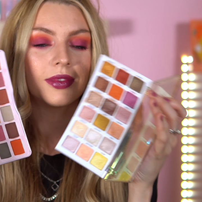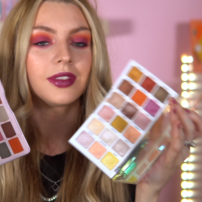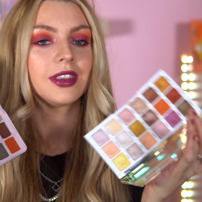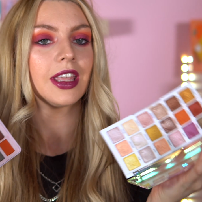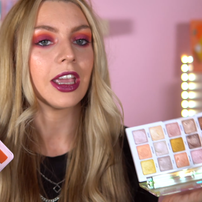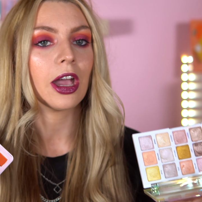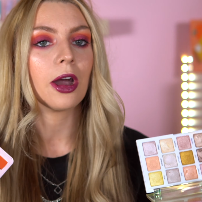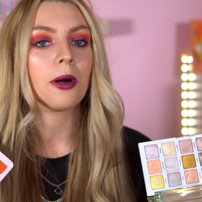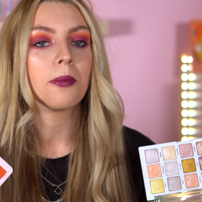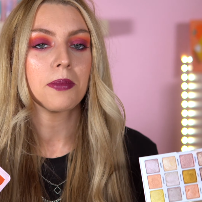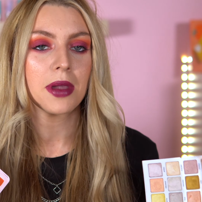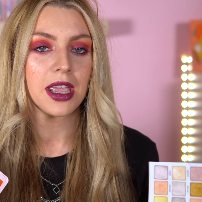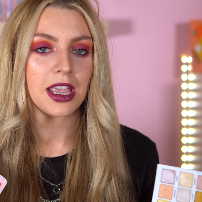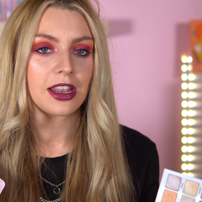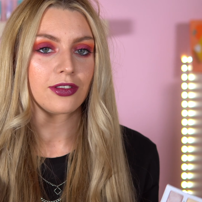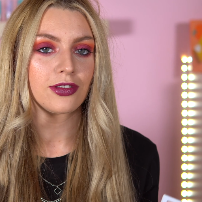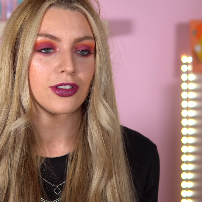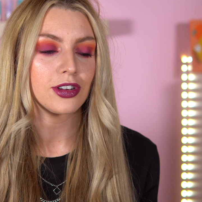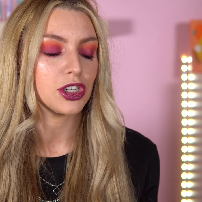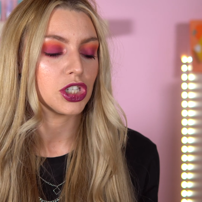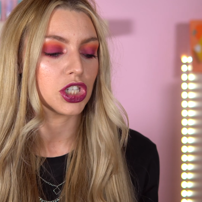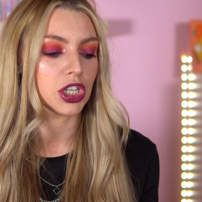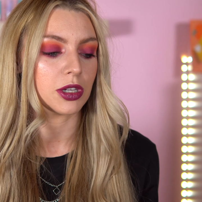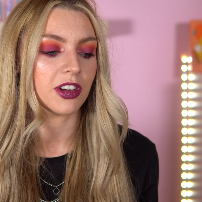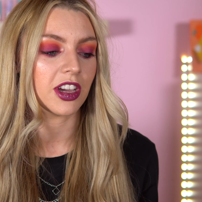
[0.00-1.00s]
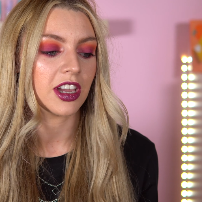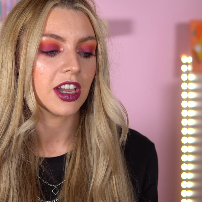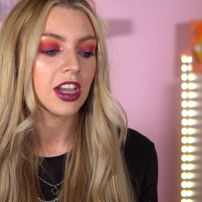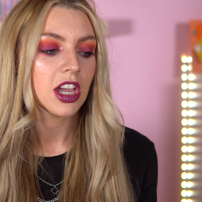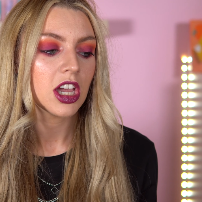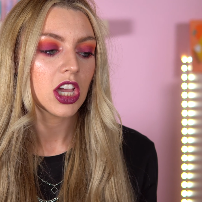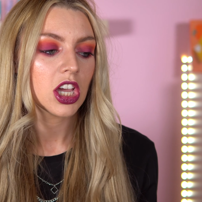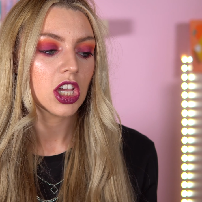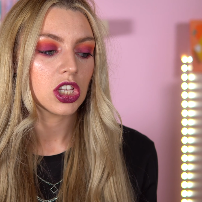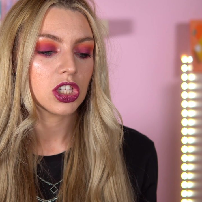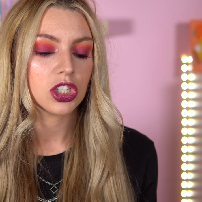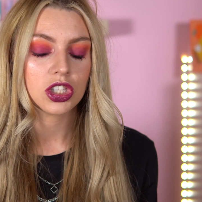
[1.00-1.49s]
They are made for each other.
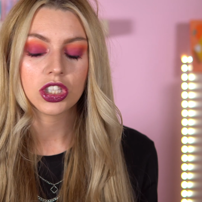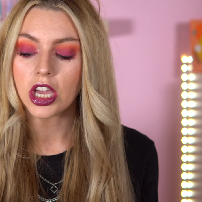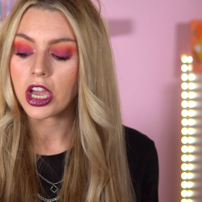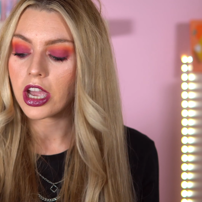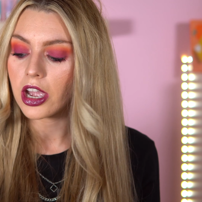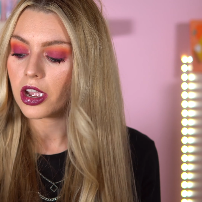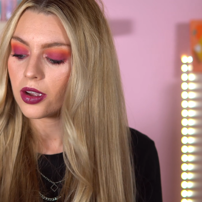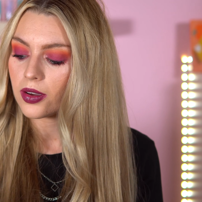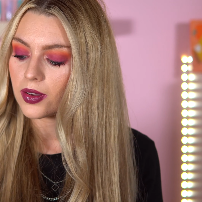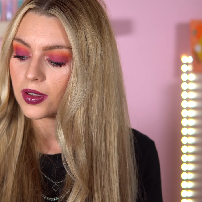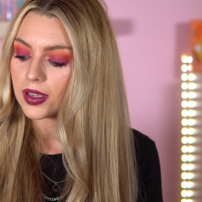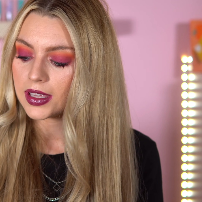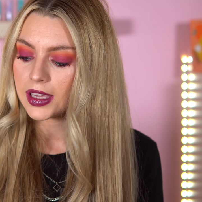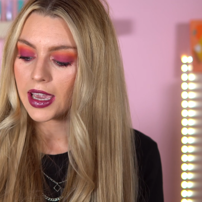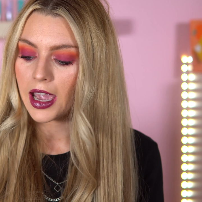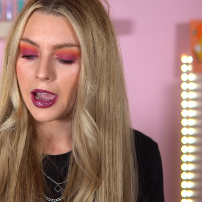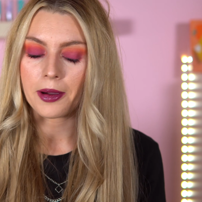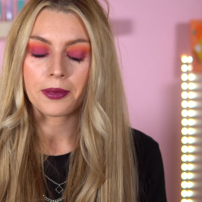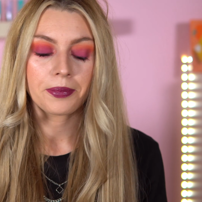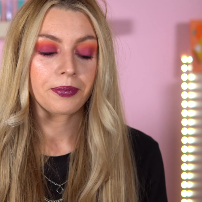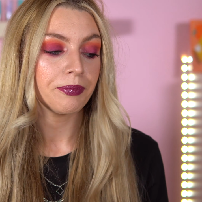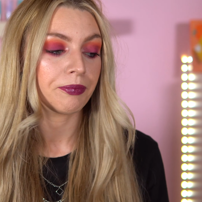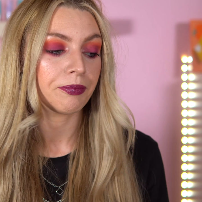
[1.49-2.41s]
So, yeah.